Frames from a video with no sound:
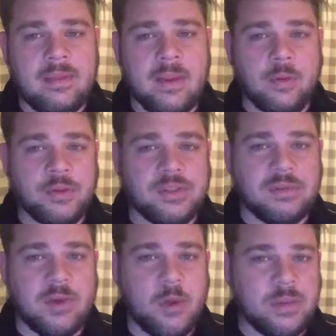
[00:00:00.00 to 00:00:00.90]
they will do
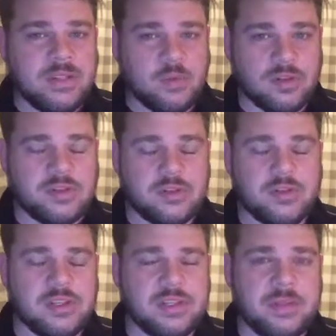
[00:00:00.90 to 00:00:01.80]
some open source
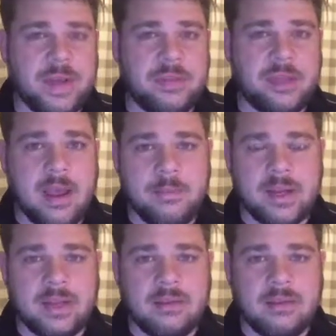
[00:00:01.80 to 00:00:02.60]
searches about the company.